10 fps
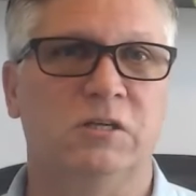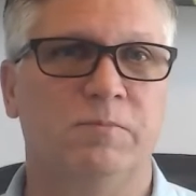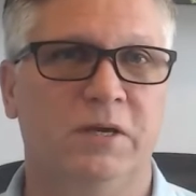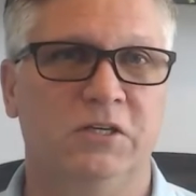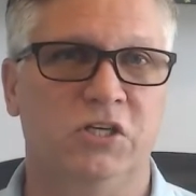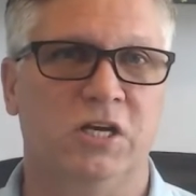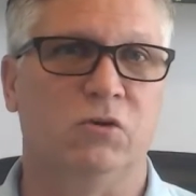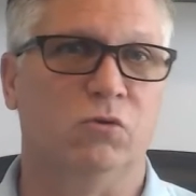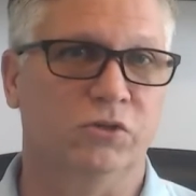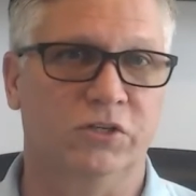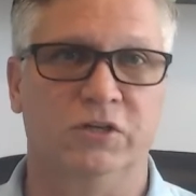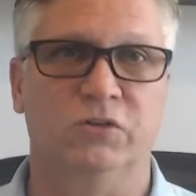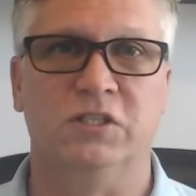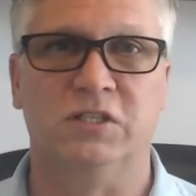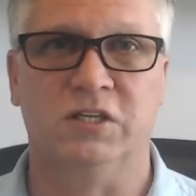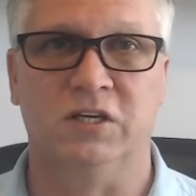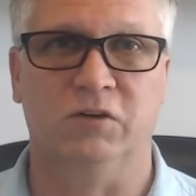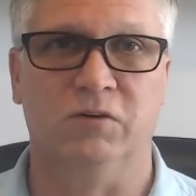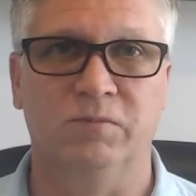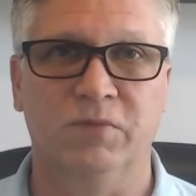to paycheck or deal to
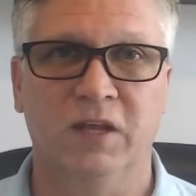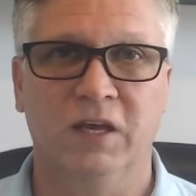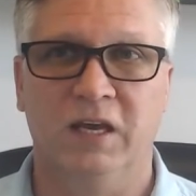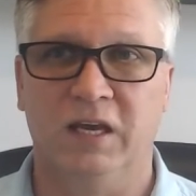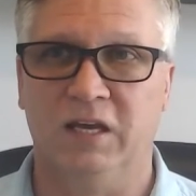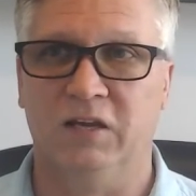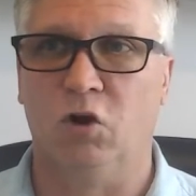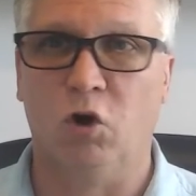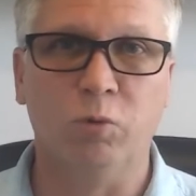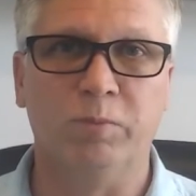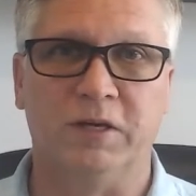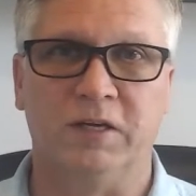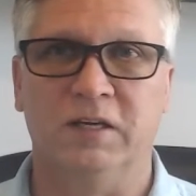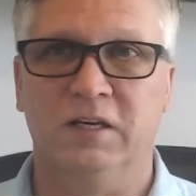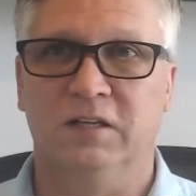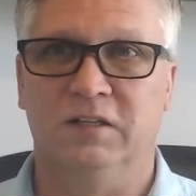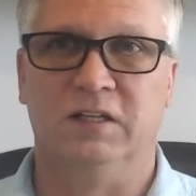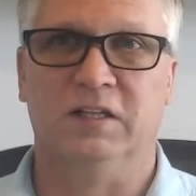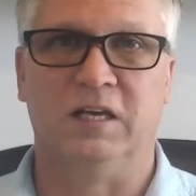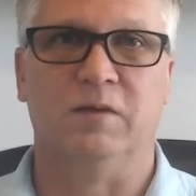deal and hoping that
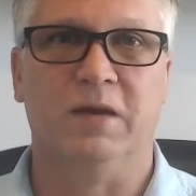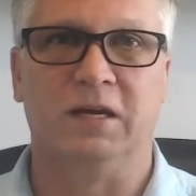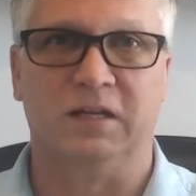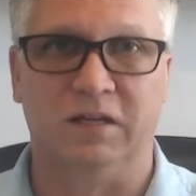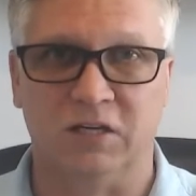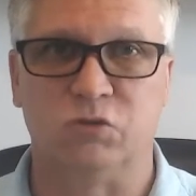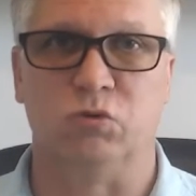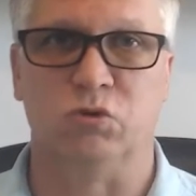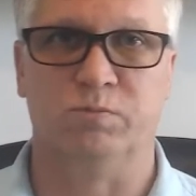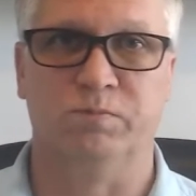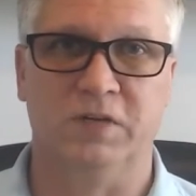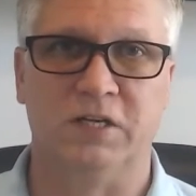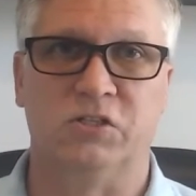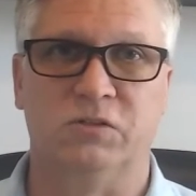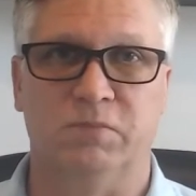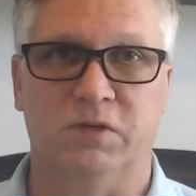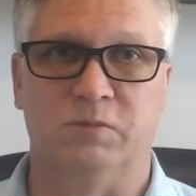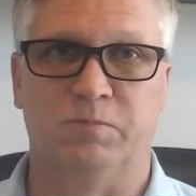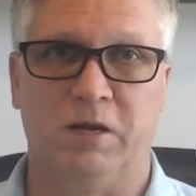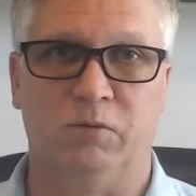they can make next, rolls, next month's
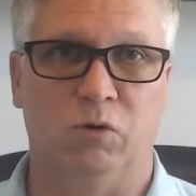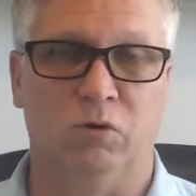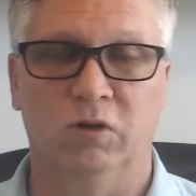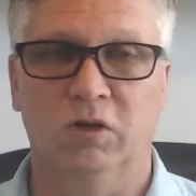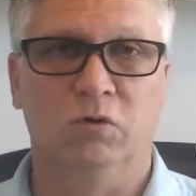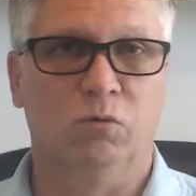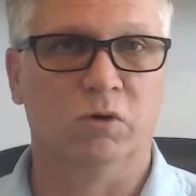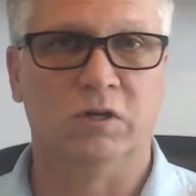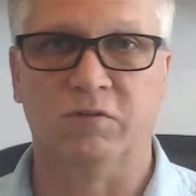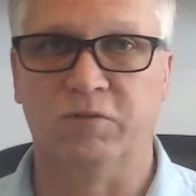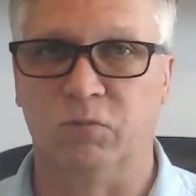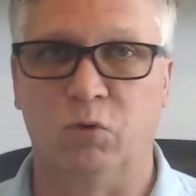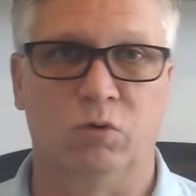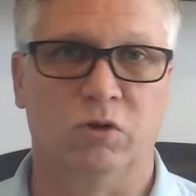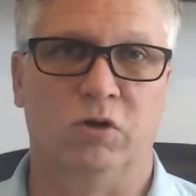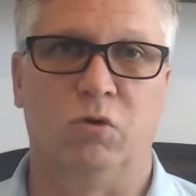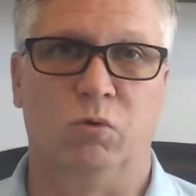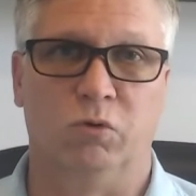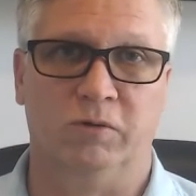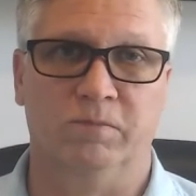payroll, working from quarter to
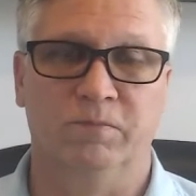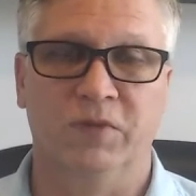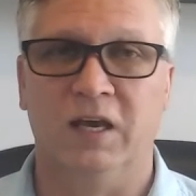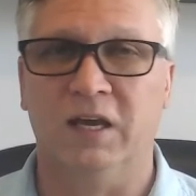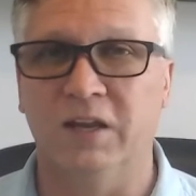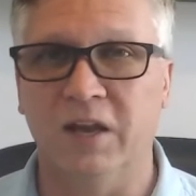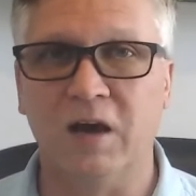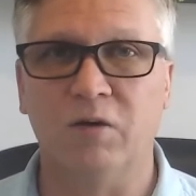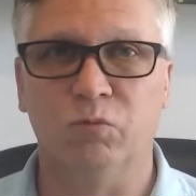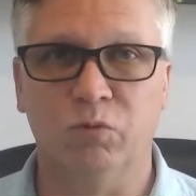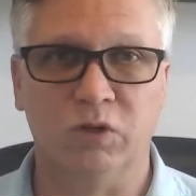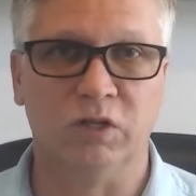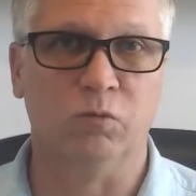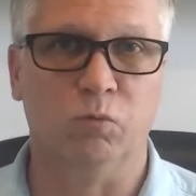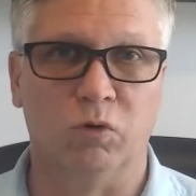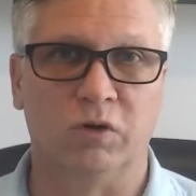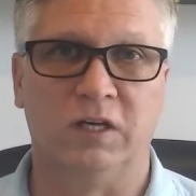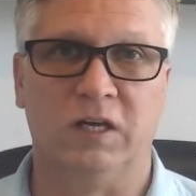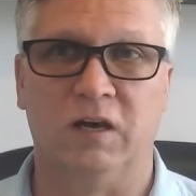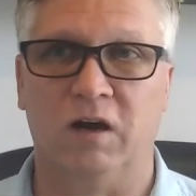quarter, and not really
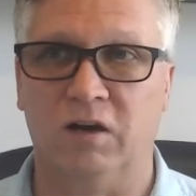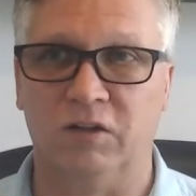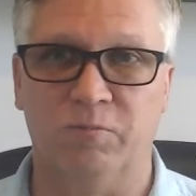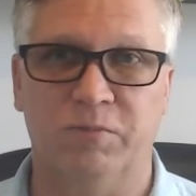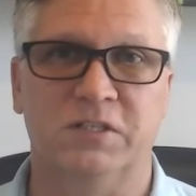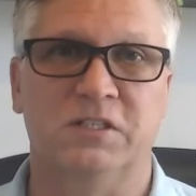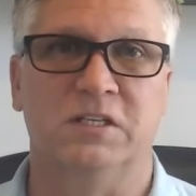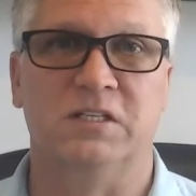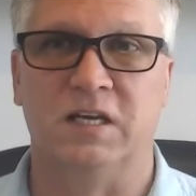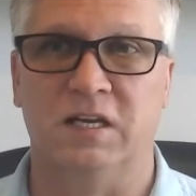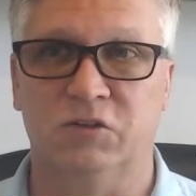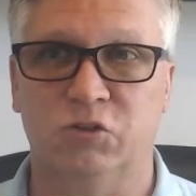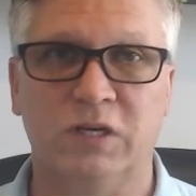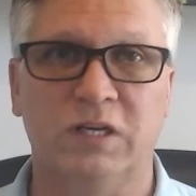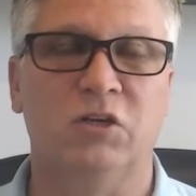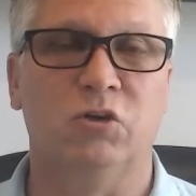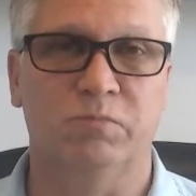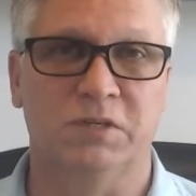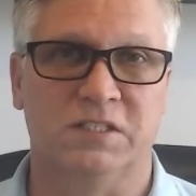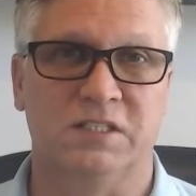working on the business and treating your
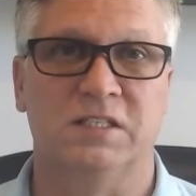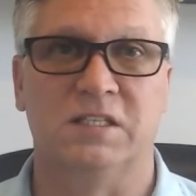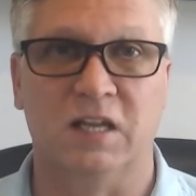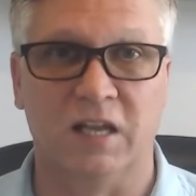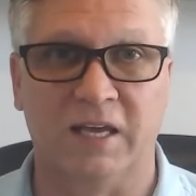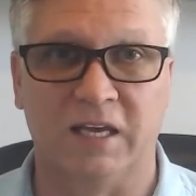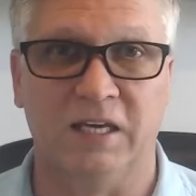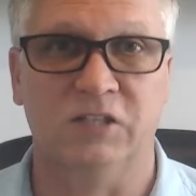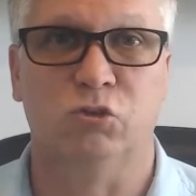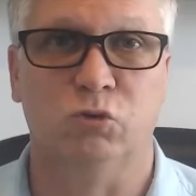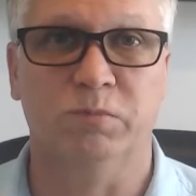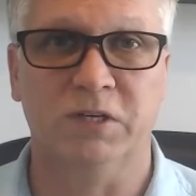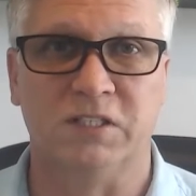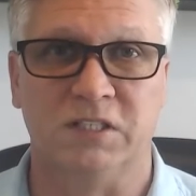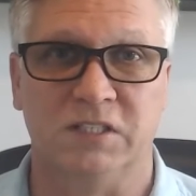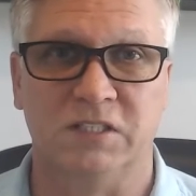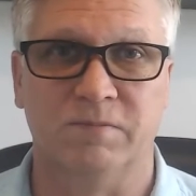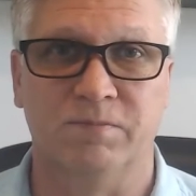business like a true business.